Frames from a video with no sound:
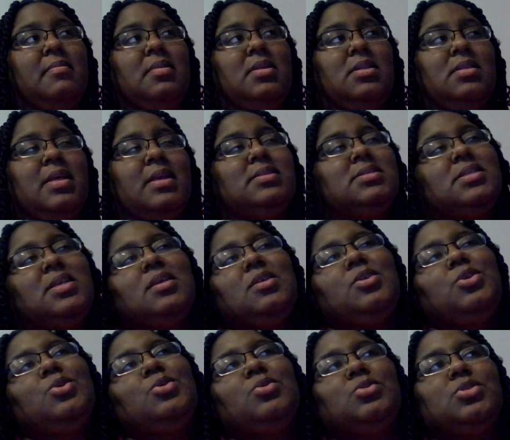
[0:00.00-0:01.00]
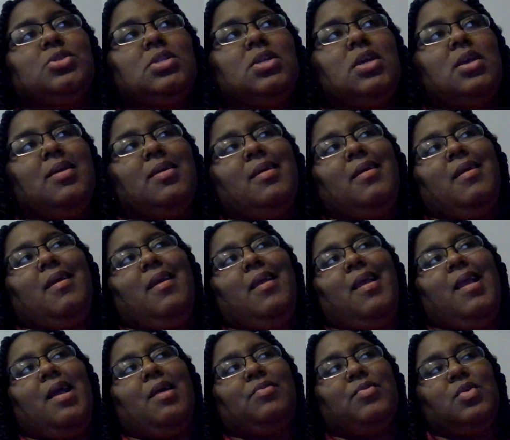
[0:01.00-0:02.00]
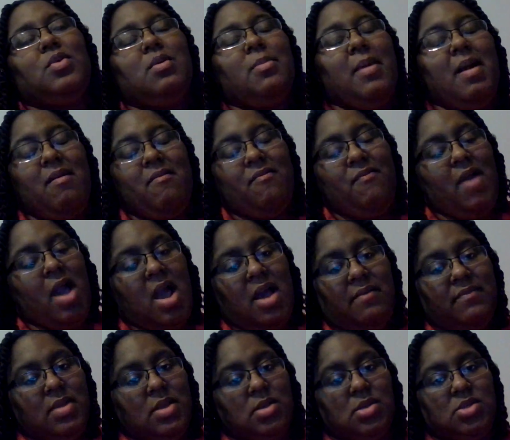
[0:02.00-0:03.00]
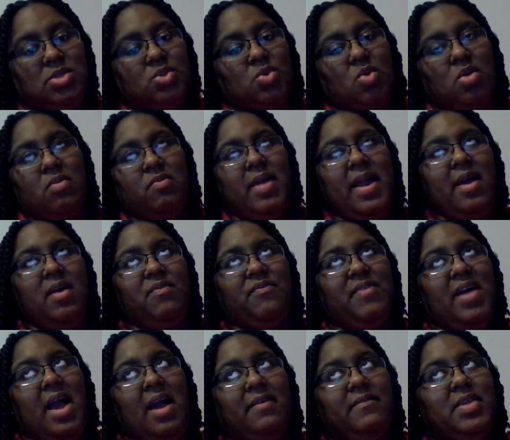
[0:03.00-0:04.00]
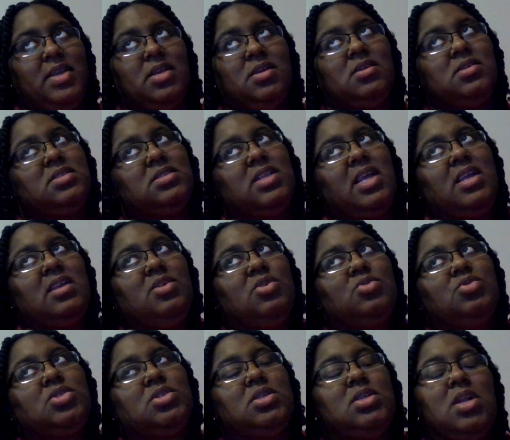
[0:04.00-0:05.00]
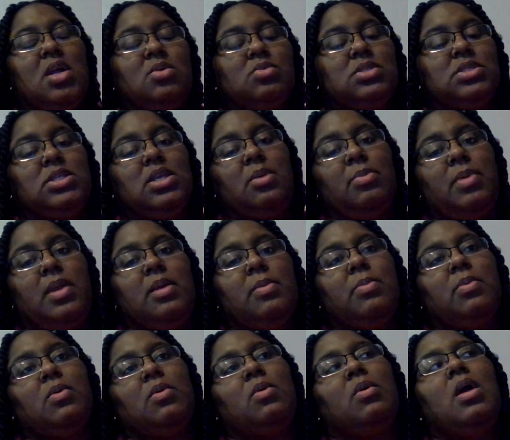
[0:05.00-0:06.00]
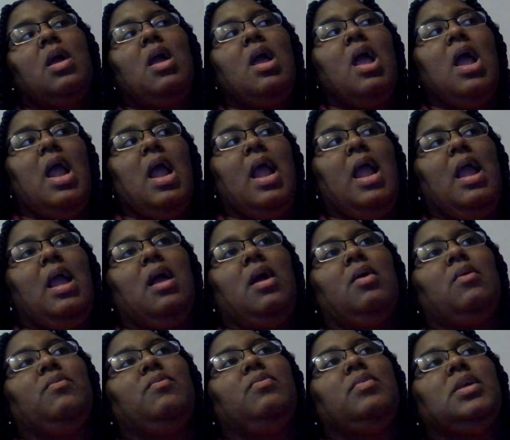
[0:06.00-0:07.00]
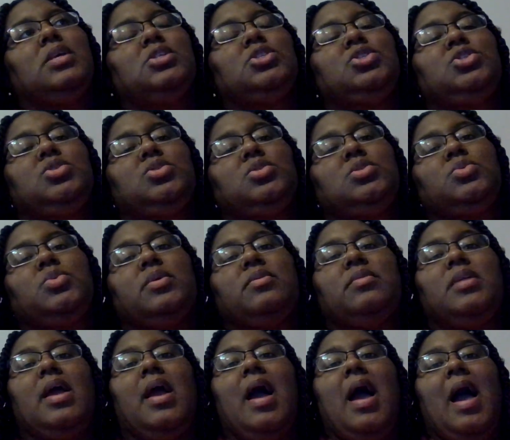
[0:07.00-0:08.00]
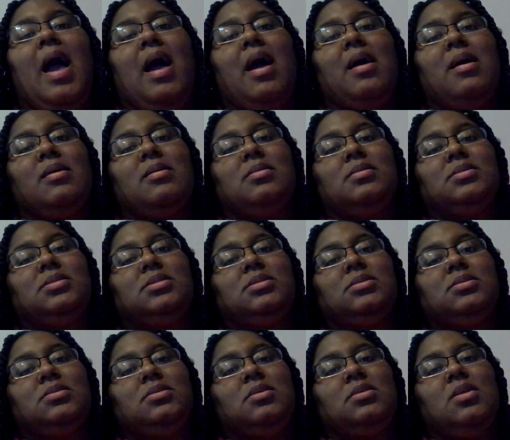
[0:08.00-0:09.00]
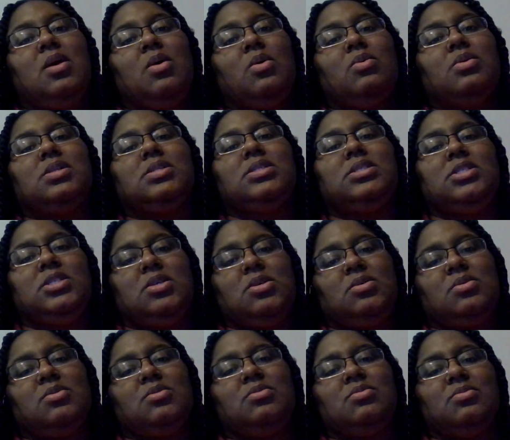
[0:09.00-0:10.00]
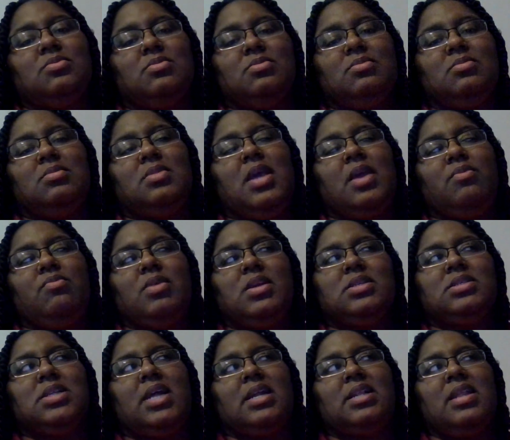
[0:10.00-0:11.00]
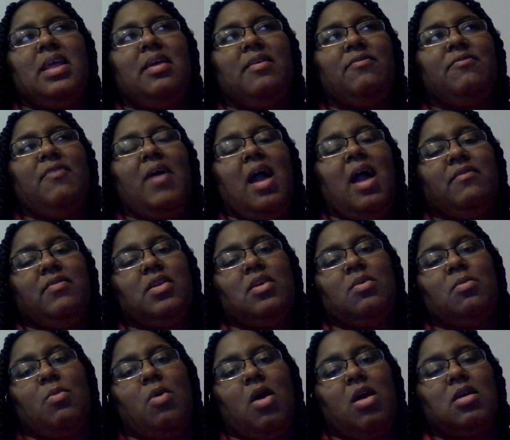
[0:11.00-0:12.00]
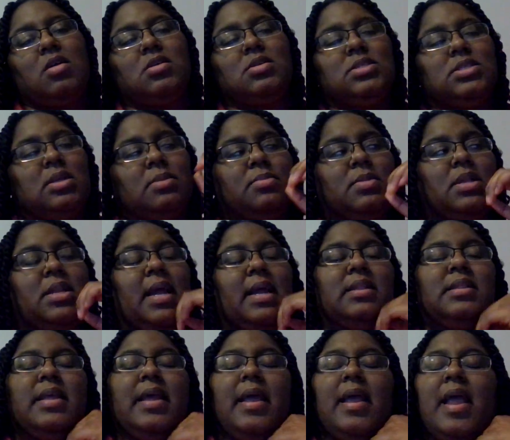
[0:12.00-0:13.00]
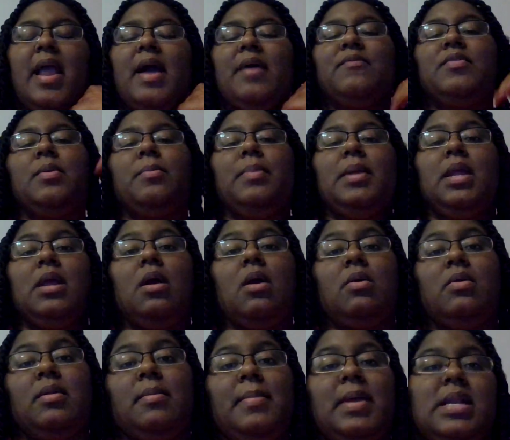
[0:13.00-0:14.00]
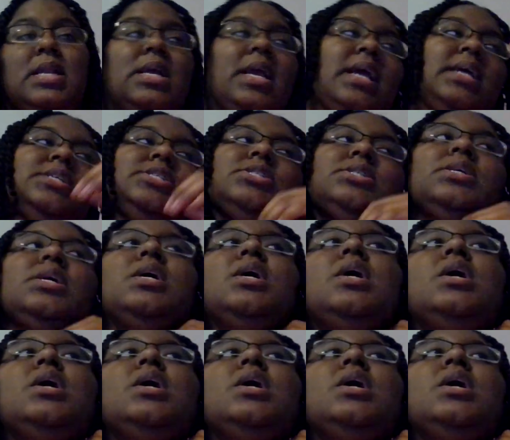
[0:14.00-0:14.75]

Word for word: they say usually after about five years or around five years, they usually don't see people have issues with their eyes, you know, until they reach like that five year mark or something like that after being on the medication.